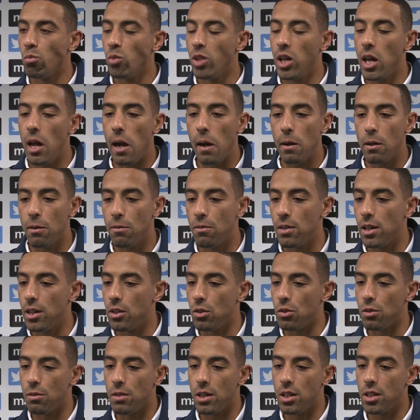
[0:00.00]
Yeah, the
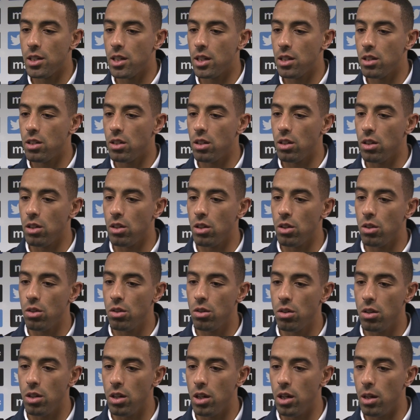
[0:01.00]
fans are fantastic. You
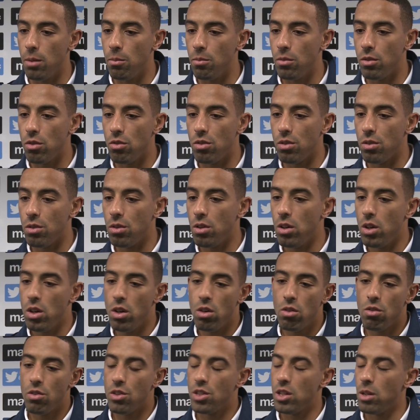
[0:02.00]
know, the
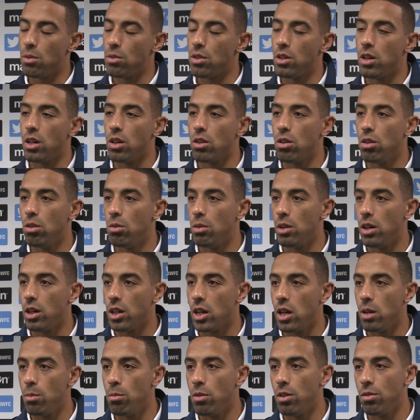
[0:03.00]
reception I got when I
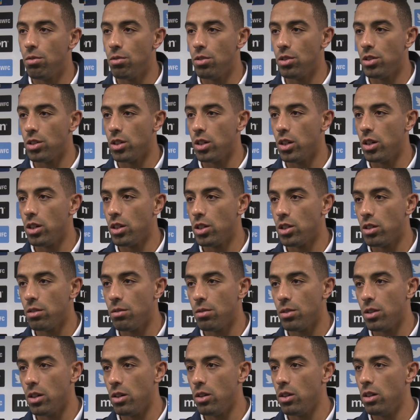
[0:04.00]
came off was
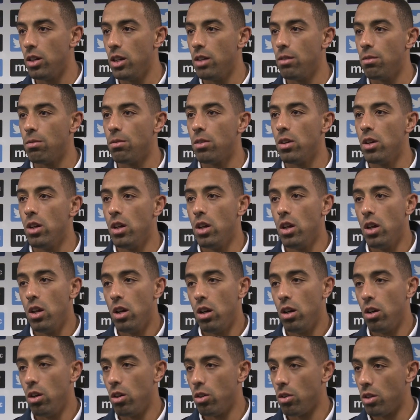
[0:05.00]
something that would live
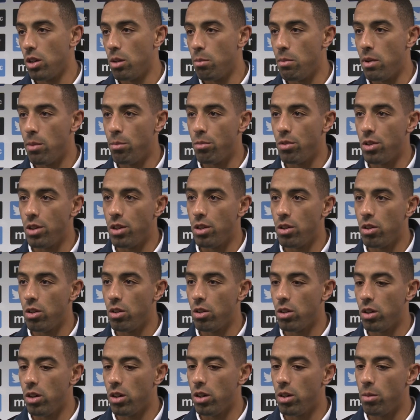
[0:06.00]
long in the memory. You
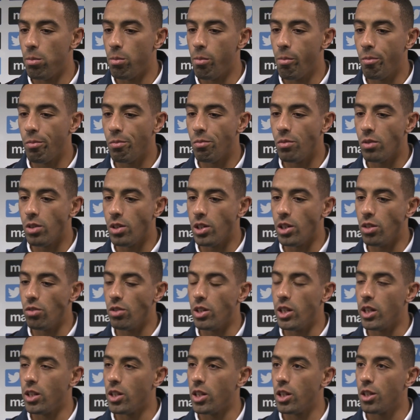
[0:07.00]
know, it
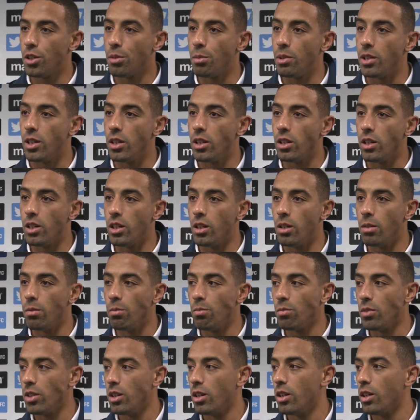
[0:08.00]
really touched me,
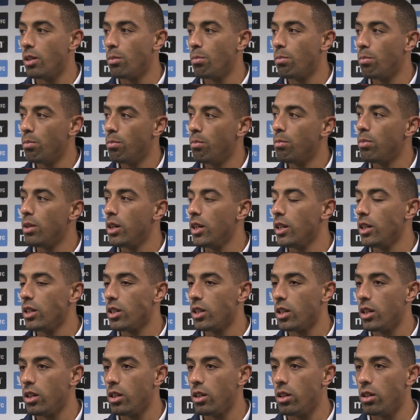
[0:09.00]
and you know, pleased
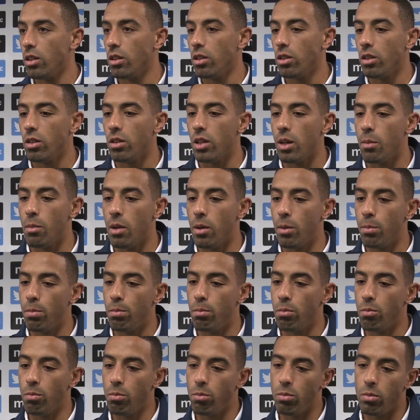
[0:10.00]
that
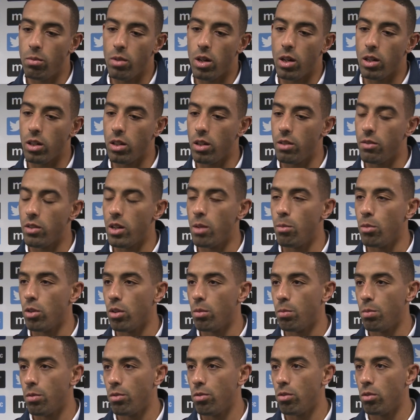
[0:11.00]
I give them a
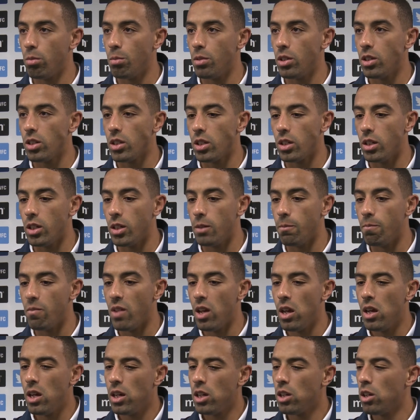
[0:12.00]
good performance. And
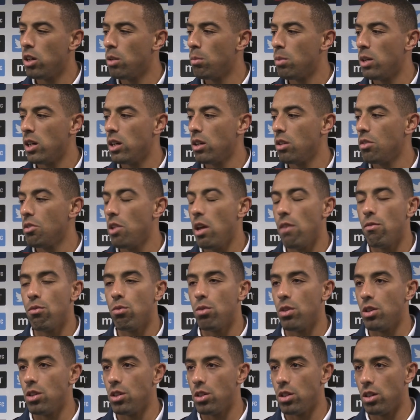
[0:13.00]
you know, but
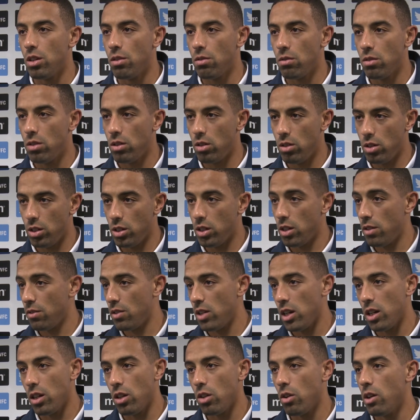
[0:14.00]
everyone deserved
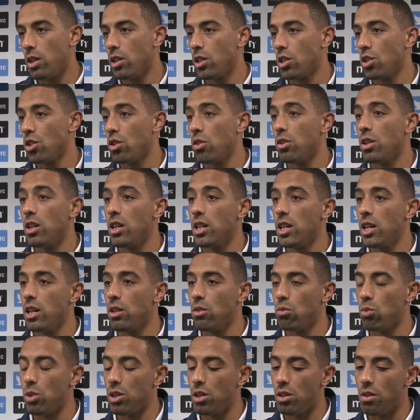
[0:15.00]
that, you know, as it showed at the
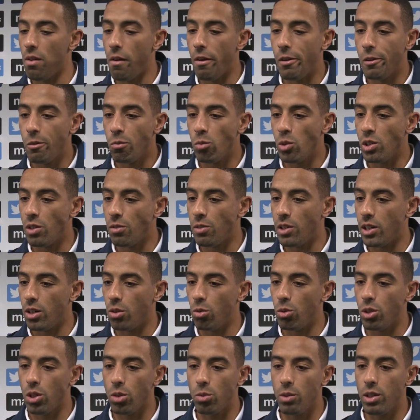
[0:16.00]
end when the final
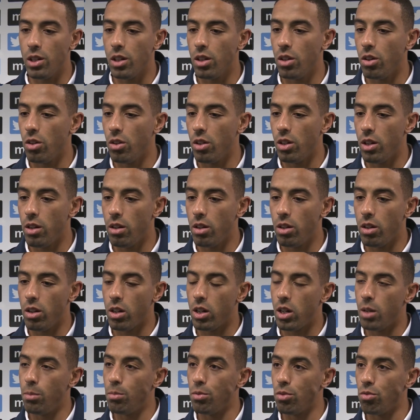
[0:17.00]
whistle went. You know, the
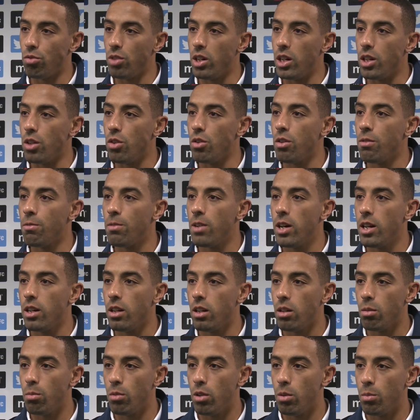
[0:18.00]
club's really unified
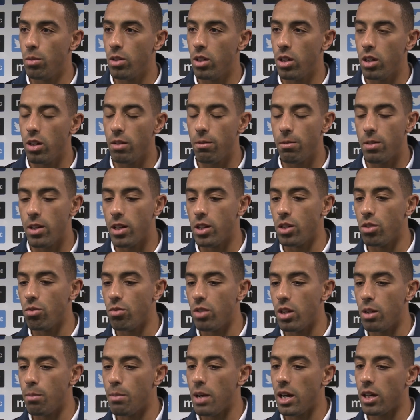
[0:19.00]
at the moment, and the fans are
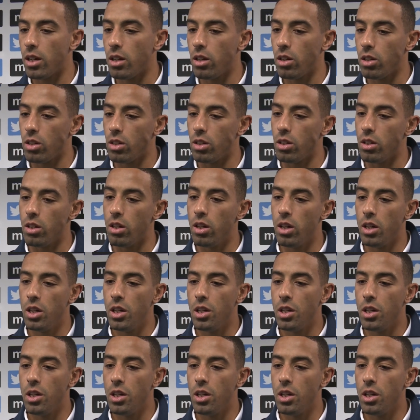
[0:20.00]
really backing us. And